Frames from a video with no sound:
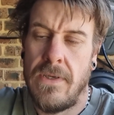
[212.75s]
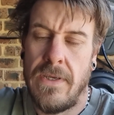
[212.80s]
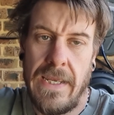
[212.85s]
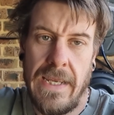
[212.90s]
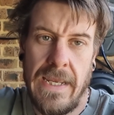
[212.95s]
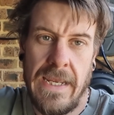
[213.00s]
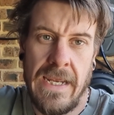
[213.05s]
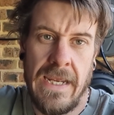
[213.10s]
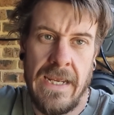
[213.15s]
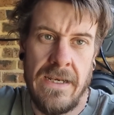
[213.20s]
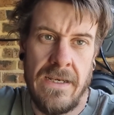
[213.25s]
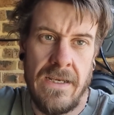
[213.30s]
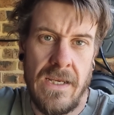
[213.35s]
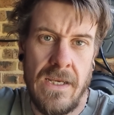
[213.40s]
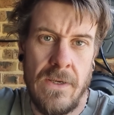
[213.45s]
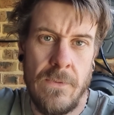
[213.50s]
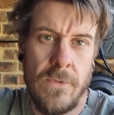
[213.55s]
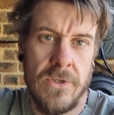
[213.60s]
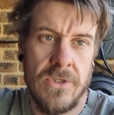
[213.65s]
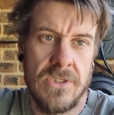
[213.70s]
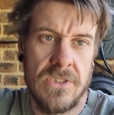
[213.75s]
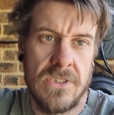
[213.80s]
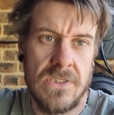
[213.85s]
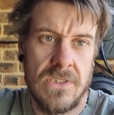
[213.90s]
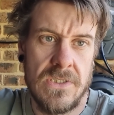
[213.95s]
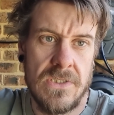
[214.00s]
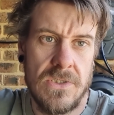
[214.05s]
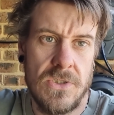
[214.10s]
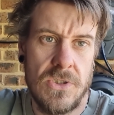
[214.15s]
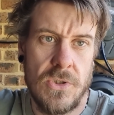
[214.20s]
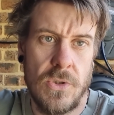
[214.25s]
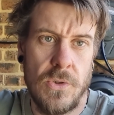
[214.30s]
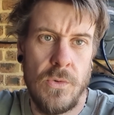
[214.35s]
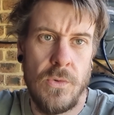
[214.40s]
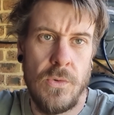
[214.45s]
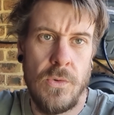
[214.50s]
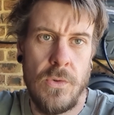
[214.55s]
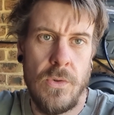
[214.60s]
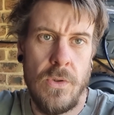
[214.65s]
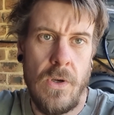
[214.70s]
and it was
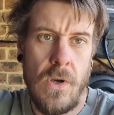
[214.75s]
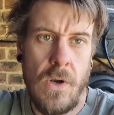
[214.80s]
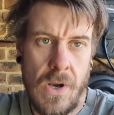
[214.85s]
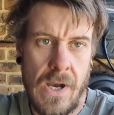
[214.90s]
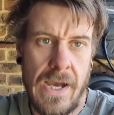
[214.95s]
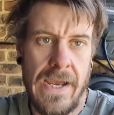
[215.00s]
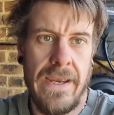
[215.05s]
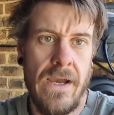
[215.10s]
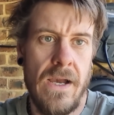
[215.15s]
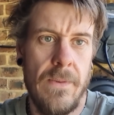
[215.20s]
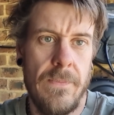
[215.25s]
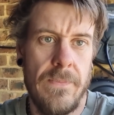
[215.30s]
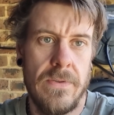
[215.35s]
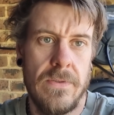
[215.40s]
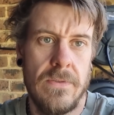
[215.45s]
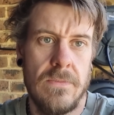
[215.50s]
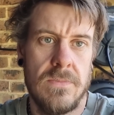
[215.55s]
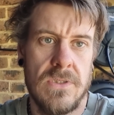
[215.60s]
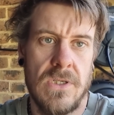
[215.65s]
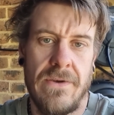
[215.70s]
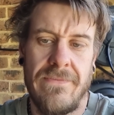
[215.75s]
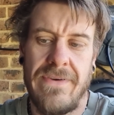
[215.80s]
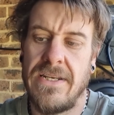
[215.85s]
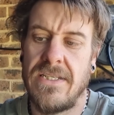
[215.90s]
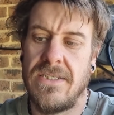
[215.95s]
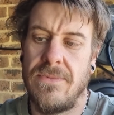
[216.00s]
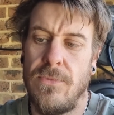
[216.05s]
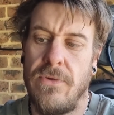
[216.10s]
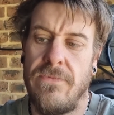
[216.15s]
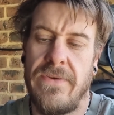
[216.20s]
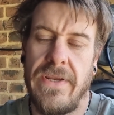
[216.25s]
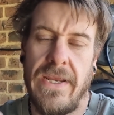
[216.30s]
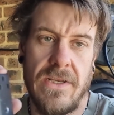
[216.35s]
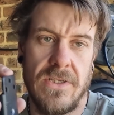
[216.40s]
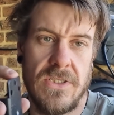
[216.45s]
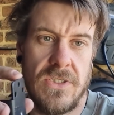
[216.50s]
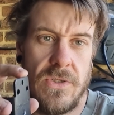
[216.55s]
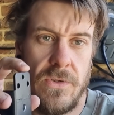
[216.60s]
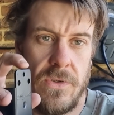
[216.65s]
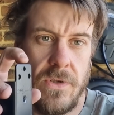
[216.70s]
too high up, so I've had to move it down
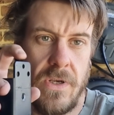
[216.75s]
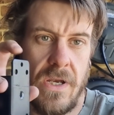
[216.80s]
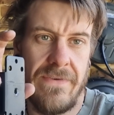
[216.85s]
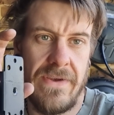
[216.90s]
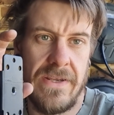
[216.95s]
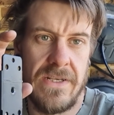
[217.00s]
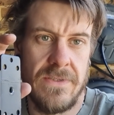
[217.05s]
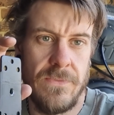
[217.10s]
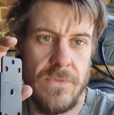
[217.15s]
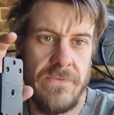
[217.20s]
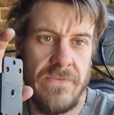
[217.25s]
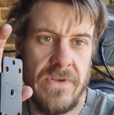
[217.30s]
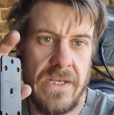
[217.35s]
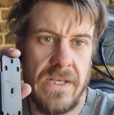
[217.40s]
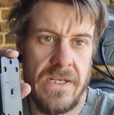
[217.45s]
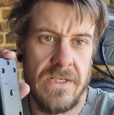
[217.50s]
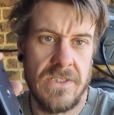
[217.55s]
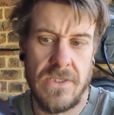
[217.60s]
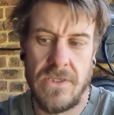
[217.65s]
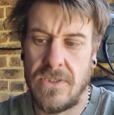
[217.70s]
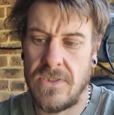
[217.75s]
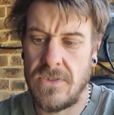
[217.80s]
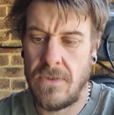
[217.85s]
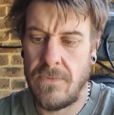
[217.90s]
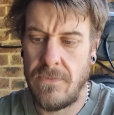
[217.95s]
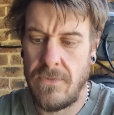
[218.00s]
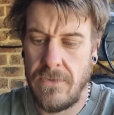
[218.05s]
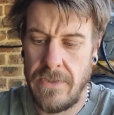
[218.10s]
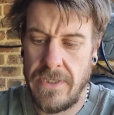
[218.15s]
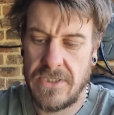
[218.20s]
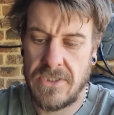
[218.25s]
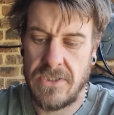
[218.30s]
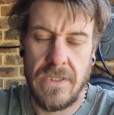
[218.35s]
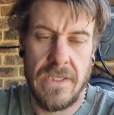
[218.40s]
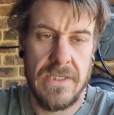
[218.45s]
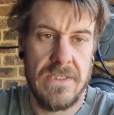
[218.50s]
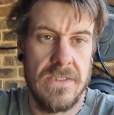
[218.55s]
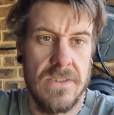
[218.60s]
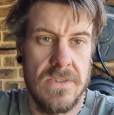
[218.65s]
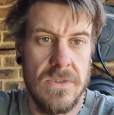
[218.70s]
to the top. Oh, actually
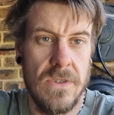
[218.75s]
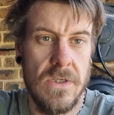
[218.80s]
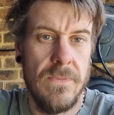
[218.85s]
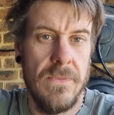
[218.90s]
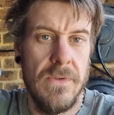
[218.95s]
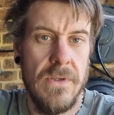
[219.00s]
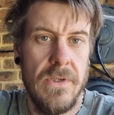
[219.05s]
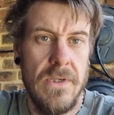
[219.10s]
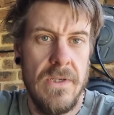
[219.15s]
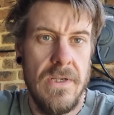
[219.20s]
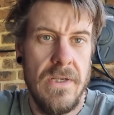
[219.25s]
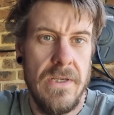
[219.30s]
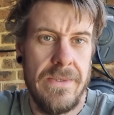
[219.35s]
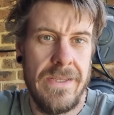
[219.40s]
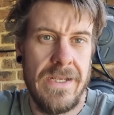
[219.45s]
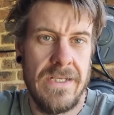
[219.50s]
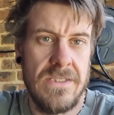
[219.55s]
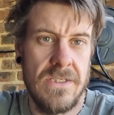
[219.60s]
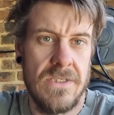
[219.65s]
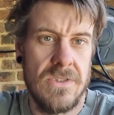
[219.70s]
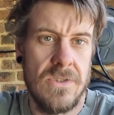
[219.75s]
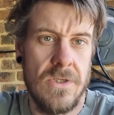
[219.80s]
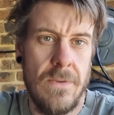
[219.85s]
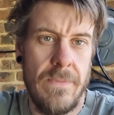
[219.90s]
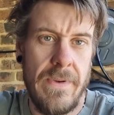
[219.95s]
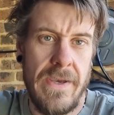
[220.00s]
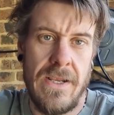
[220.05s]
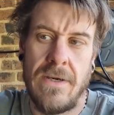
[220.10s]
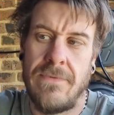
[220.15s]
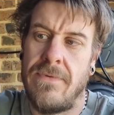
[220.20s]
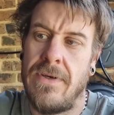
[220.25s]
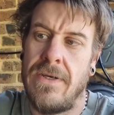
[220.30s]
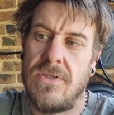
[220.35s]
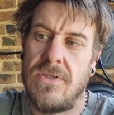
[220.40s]
that's the top, and I've